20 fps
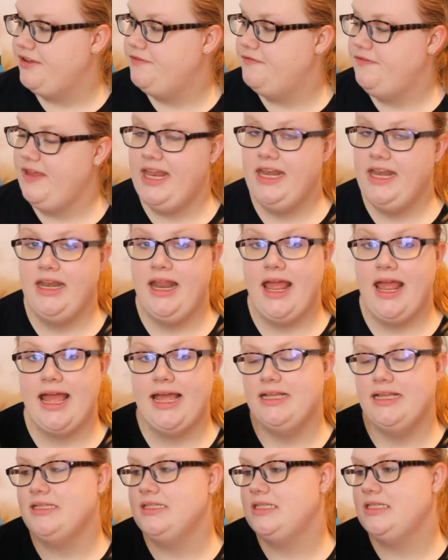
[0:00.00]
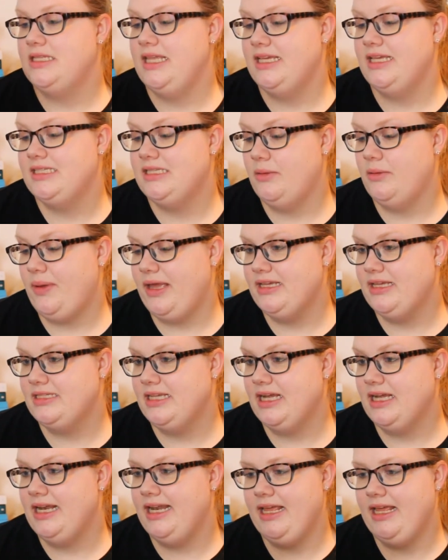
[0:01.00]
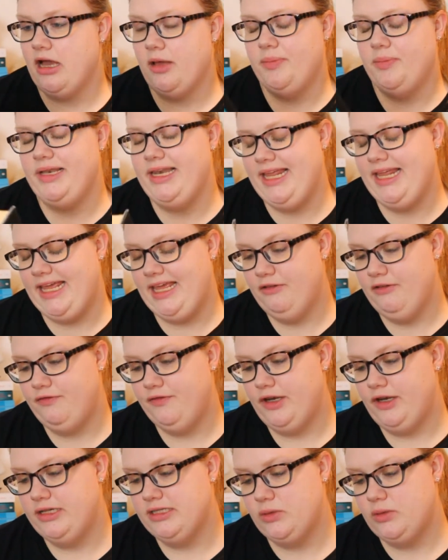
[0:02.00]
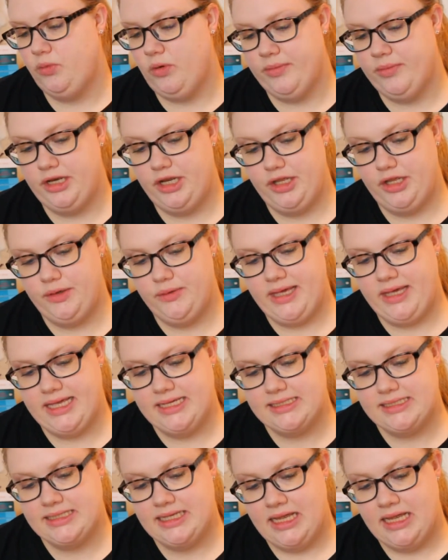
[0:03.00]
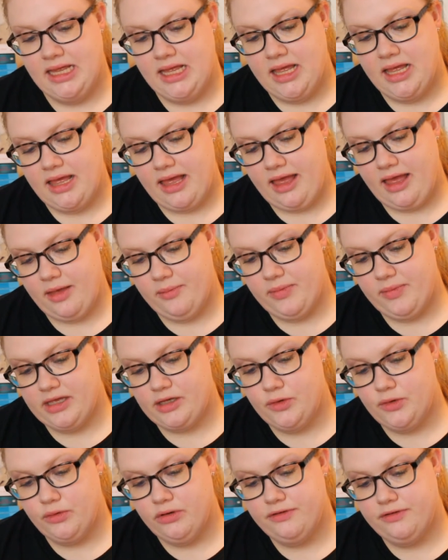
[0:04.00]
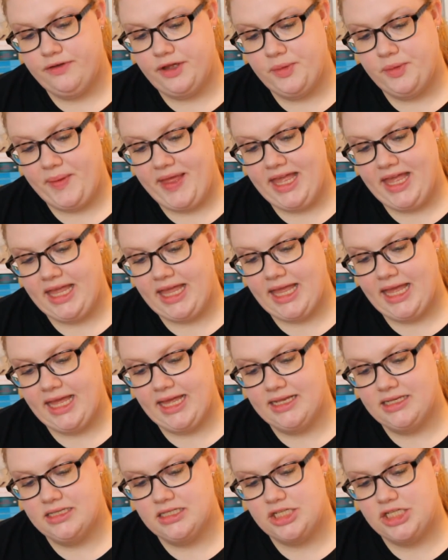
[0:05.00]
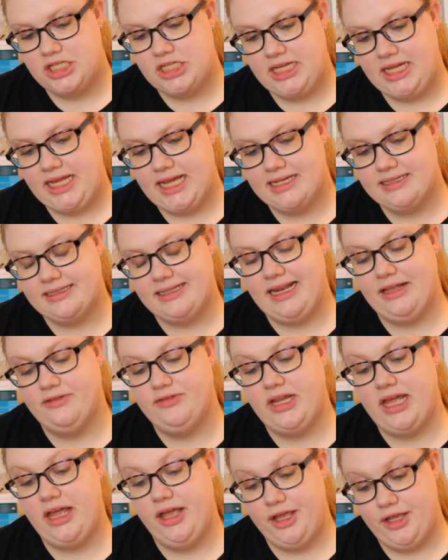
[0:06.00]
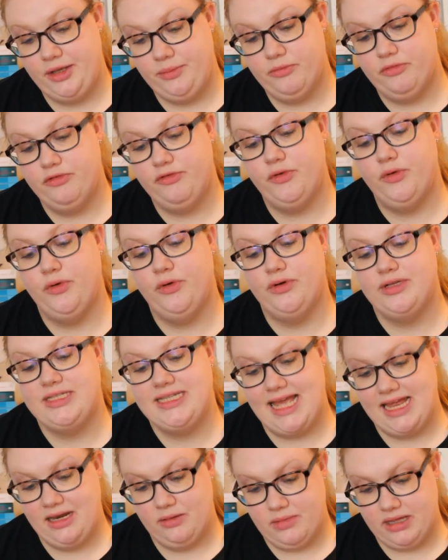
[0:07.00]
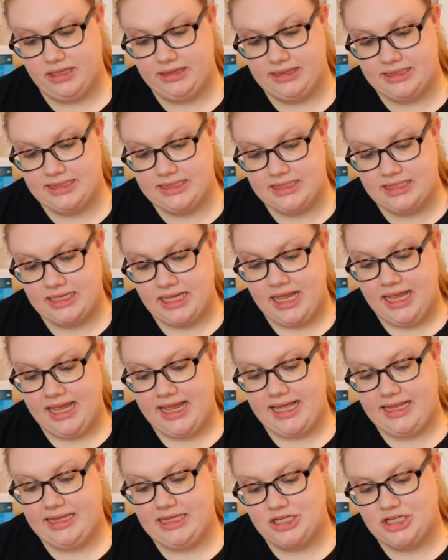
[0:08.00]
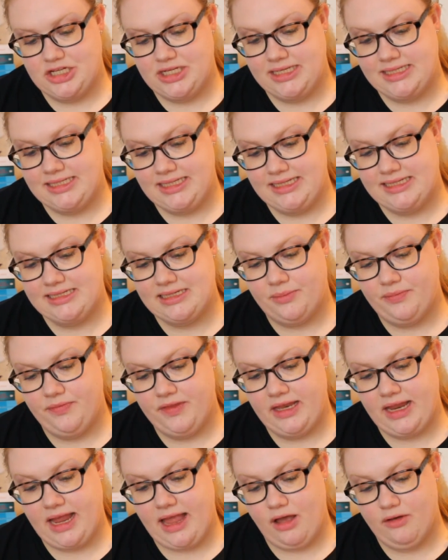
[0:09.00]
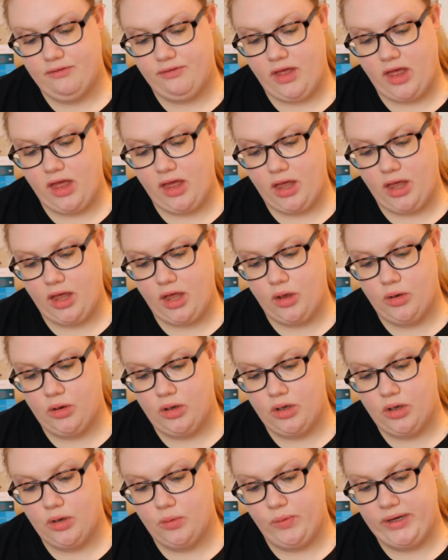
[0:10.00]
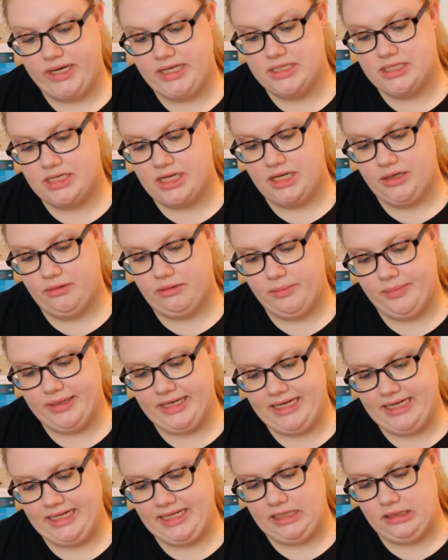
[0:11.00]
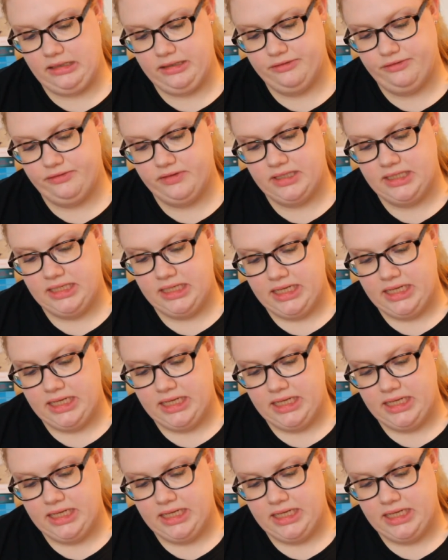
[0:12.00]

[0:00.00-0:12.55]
Finn, and this basically, I believe, follows a woman who is agoraphobic, and she hasn't left her home for 10 months, and then she sees something out of a window, I believe.